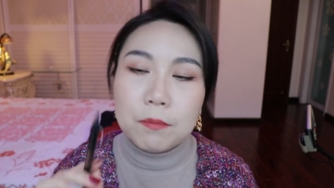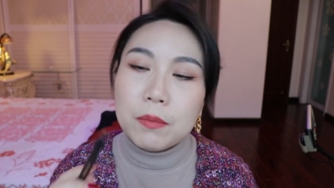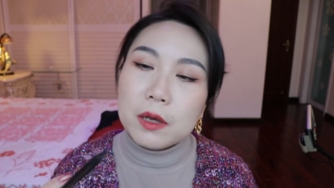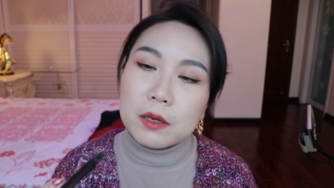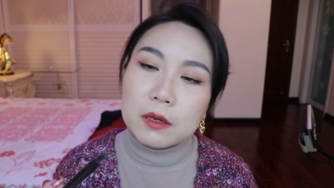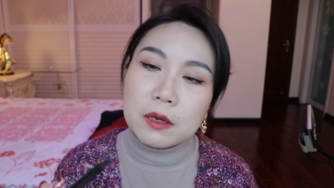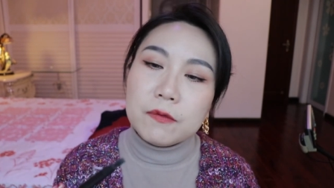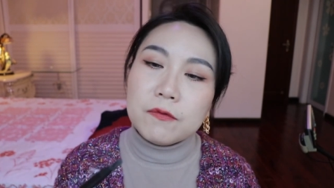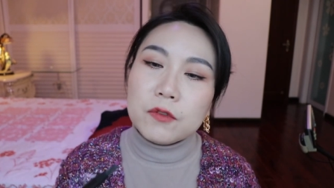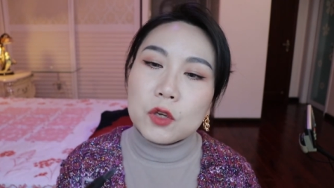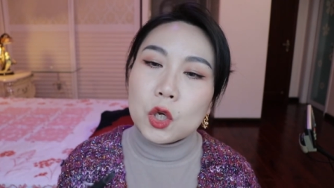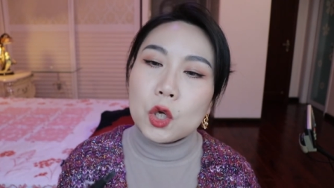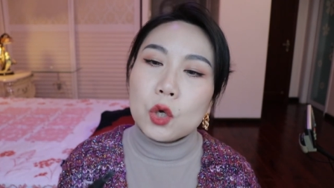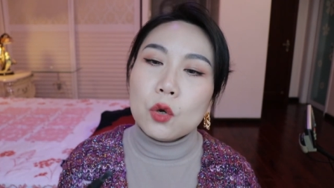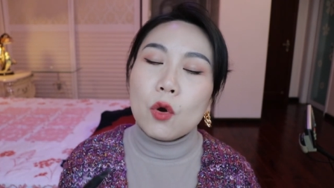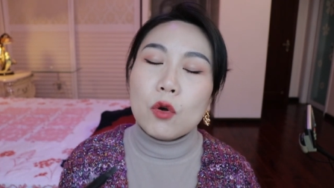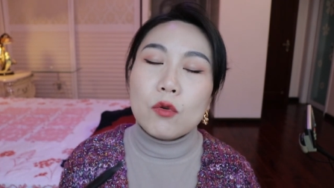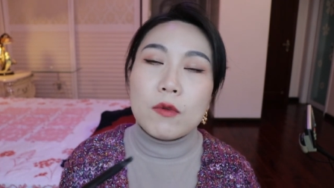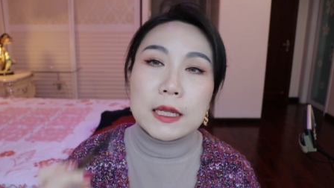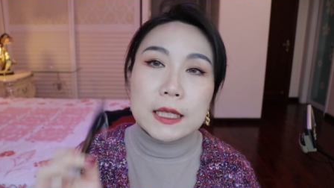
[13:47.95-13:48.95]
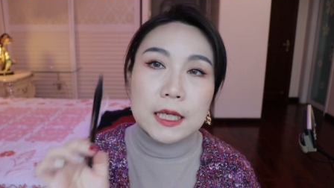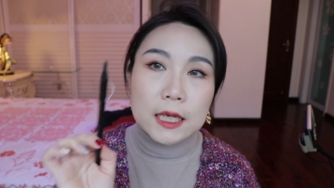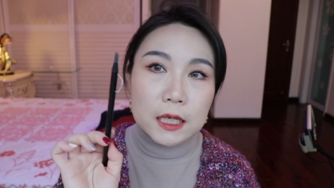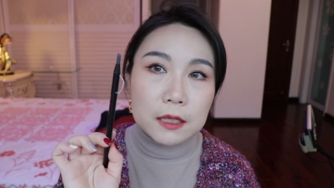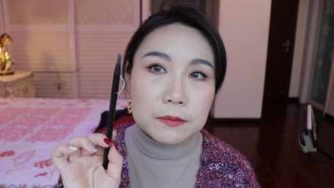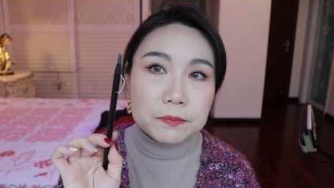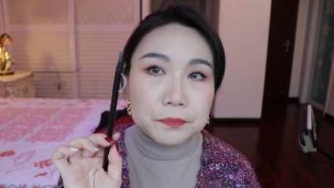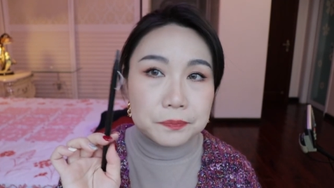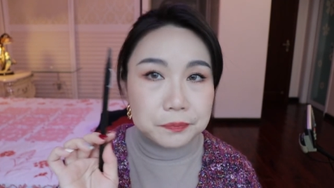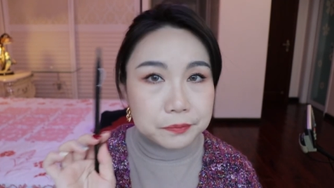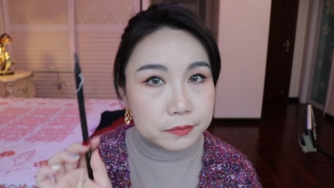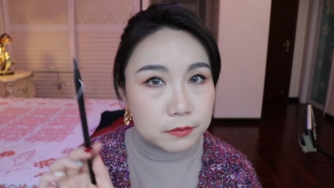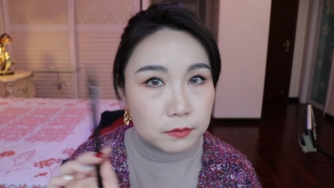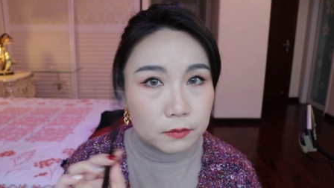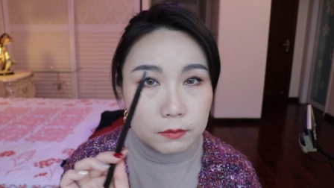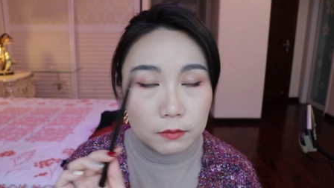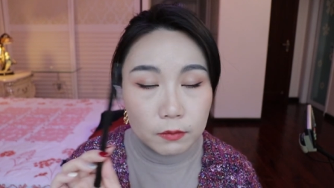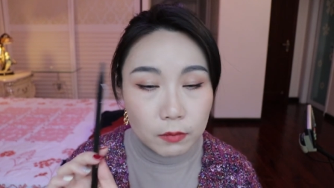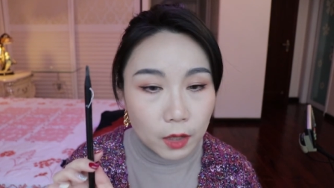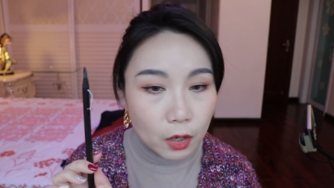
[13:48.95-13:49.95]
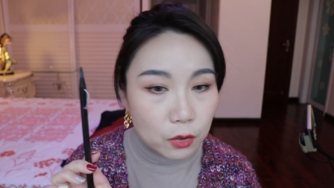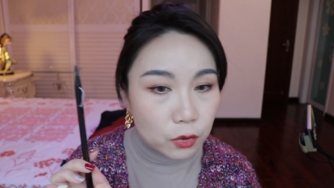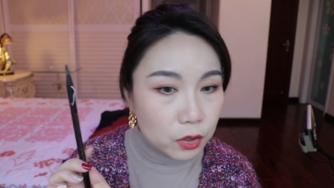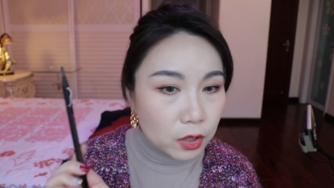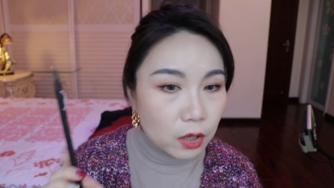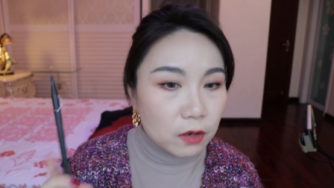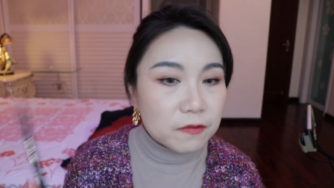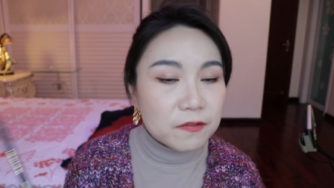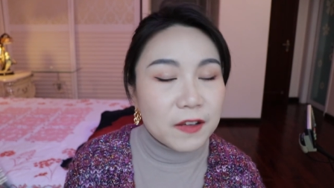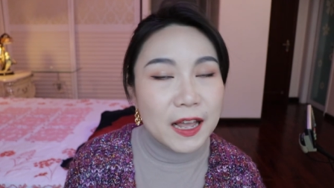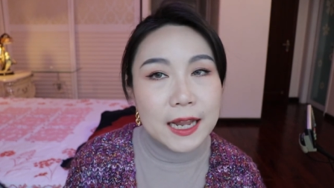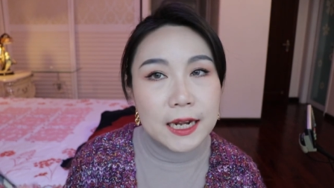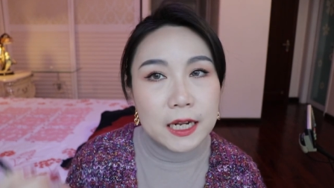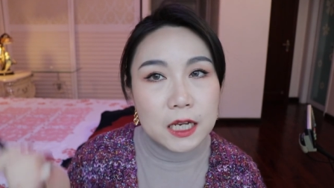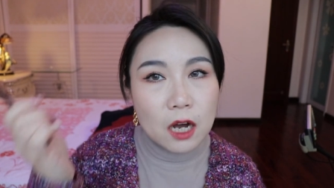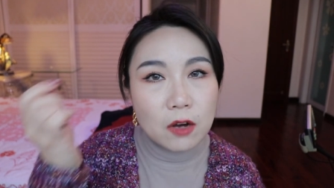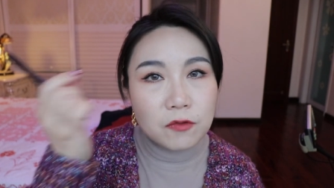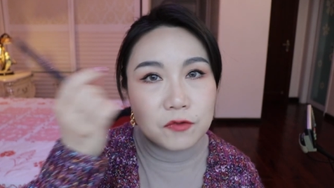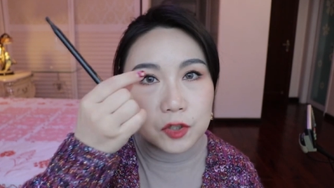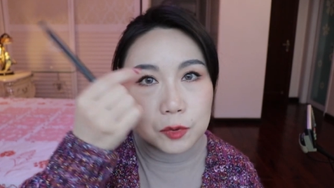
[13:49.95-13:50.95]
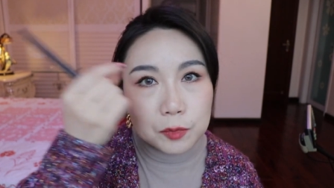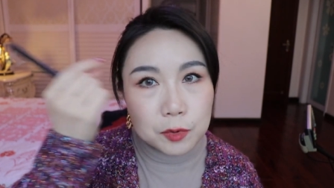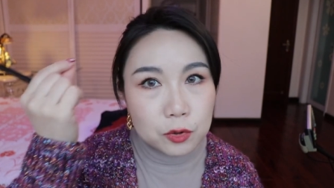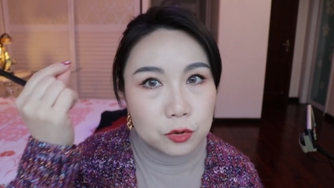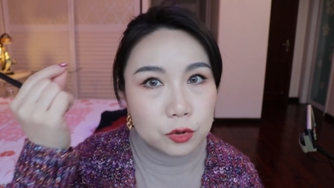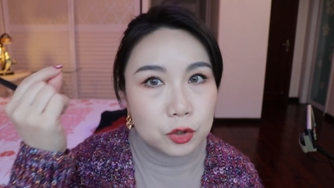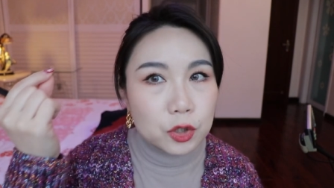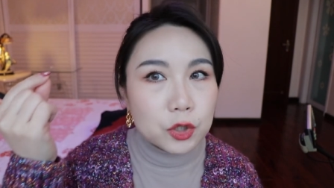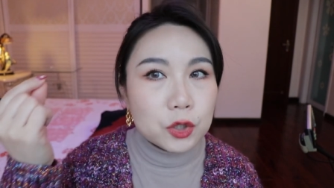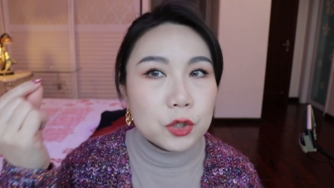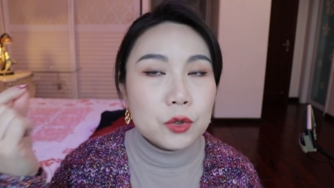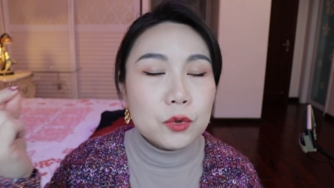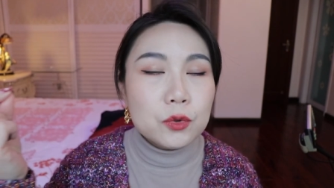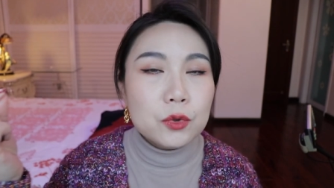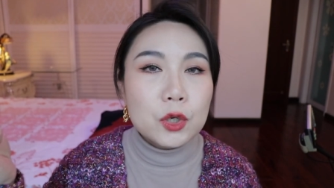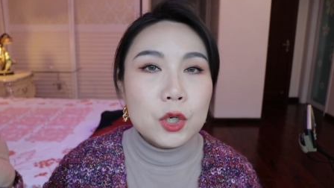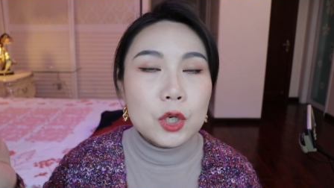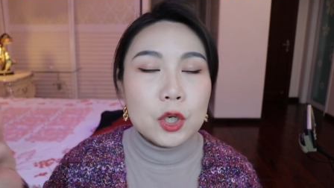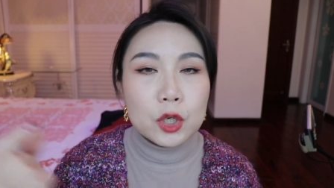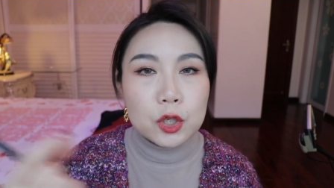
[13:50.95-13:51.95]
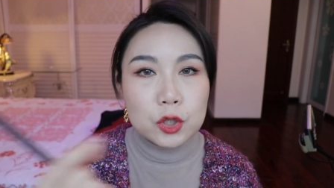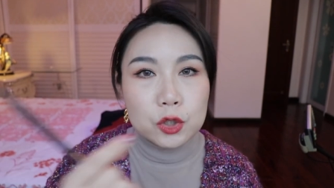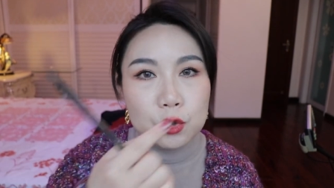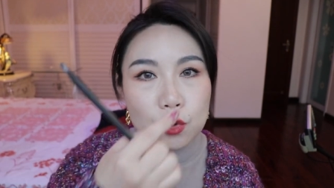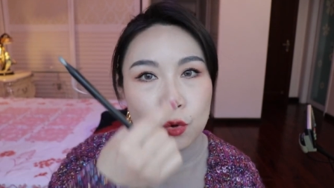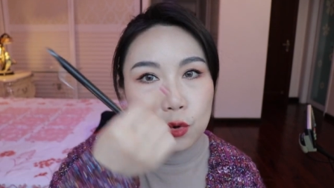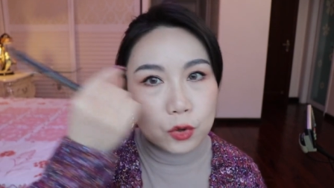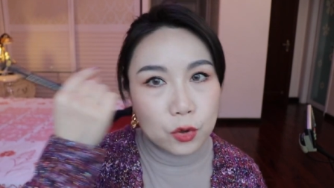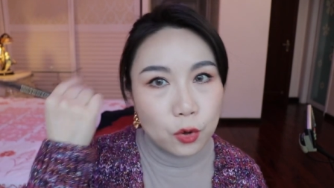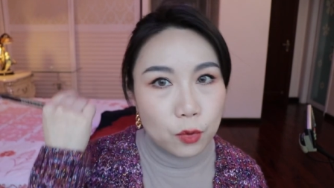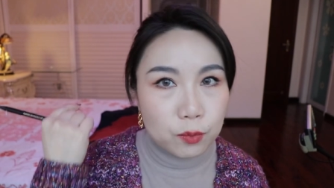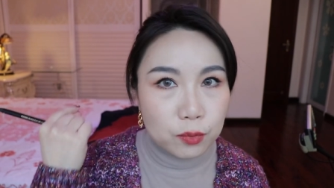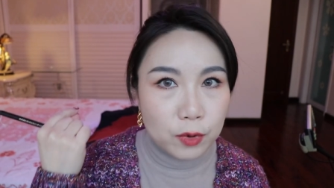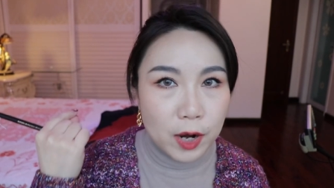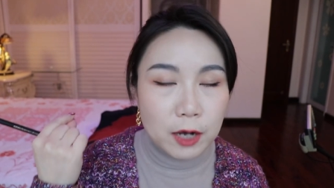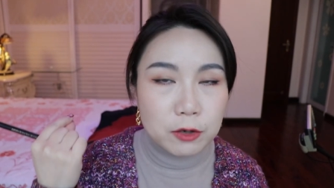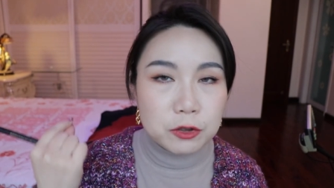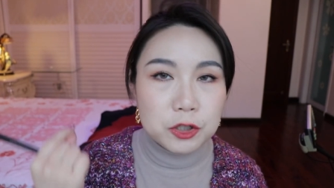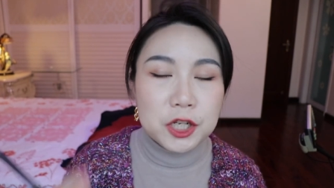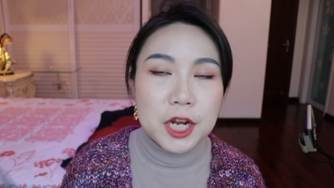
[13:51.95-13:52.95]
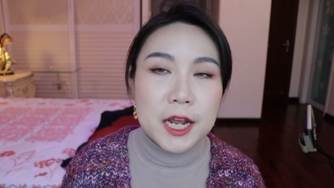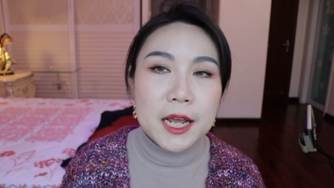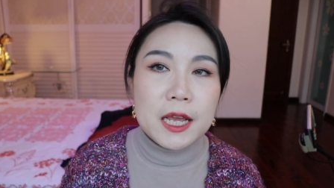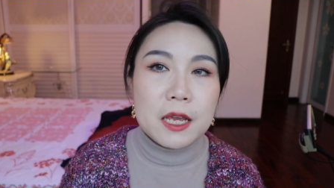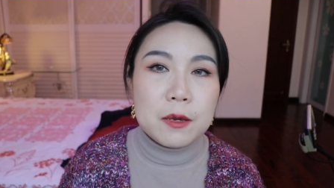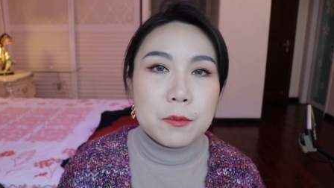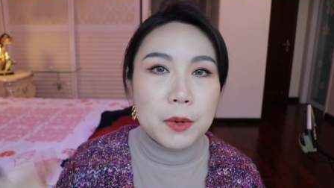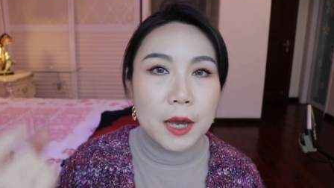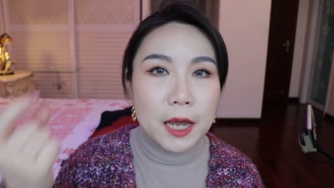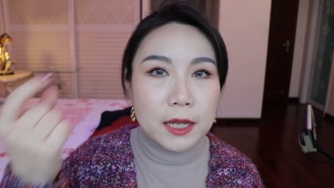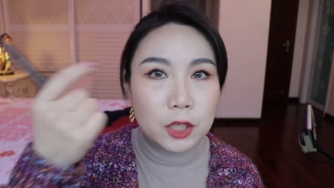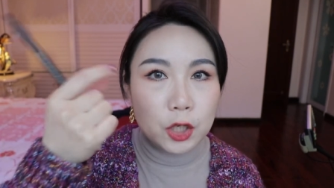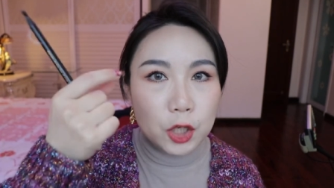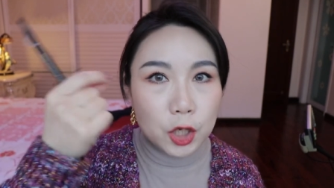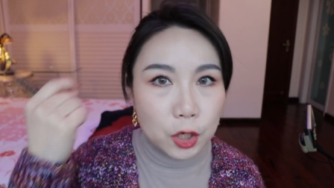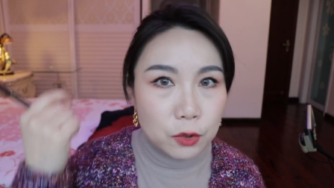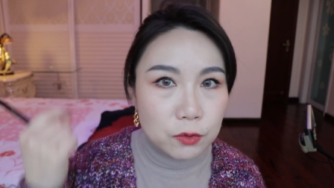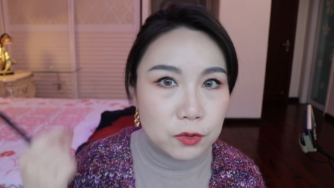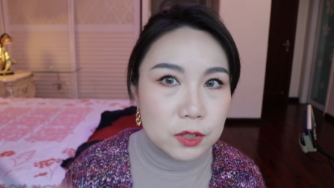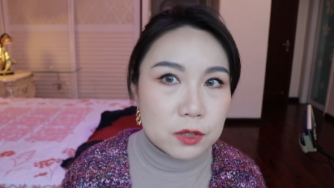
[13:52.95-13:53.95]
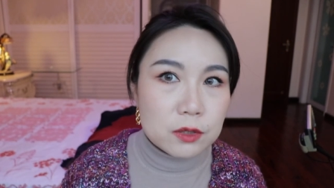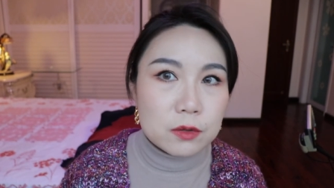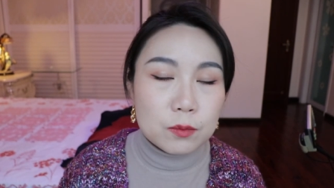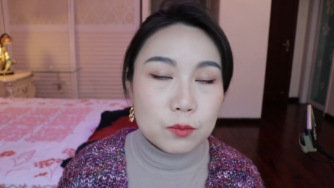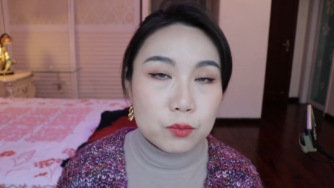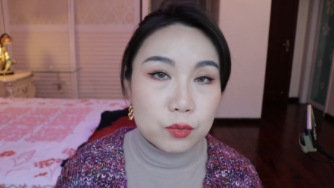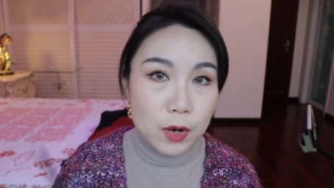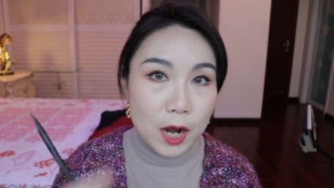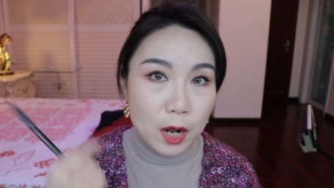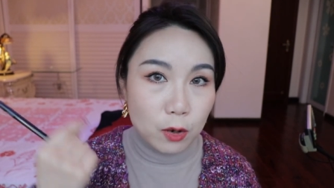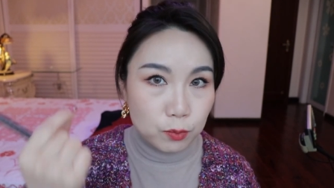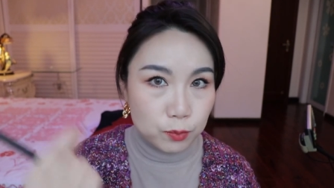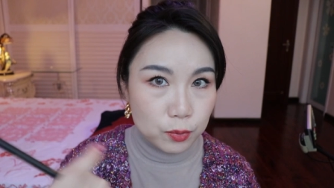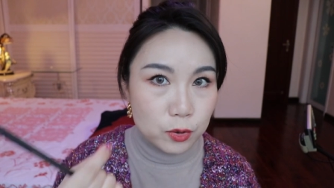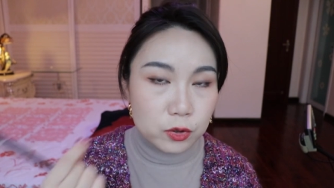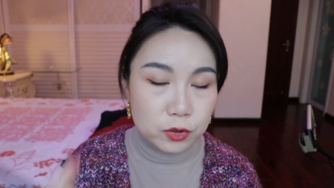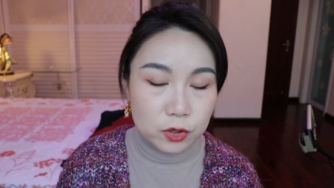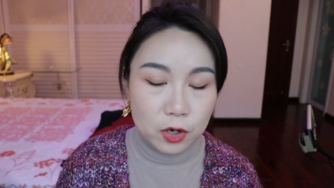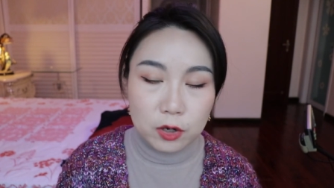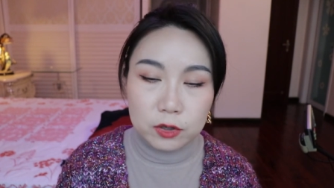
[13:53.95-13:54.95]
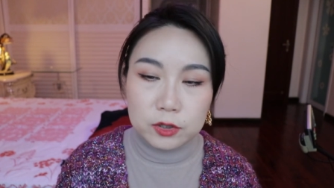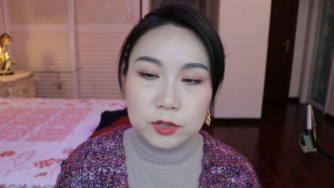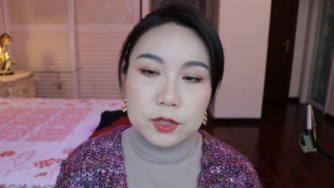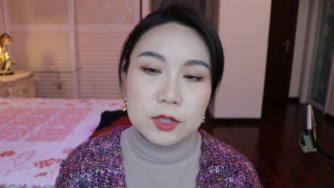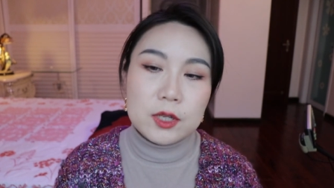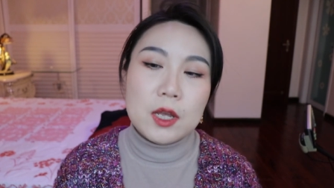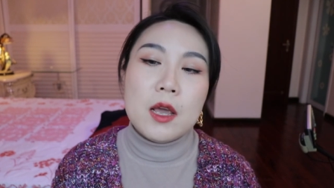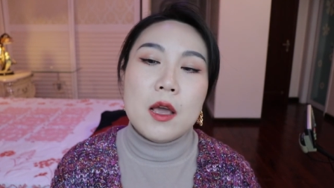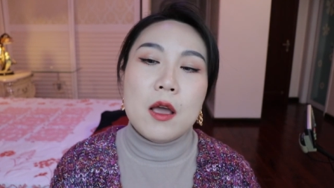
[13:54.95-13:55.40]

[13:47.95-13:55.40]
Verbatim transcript: But if you already you know fairly comfortable to draw your brow shape and use brow products,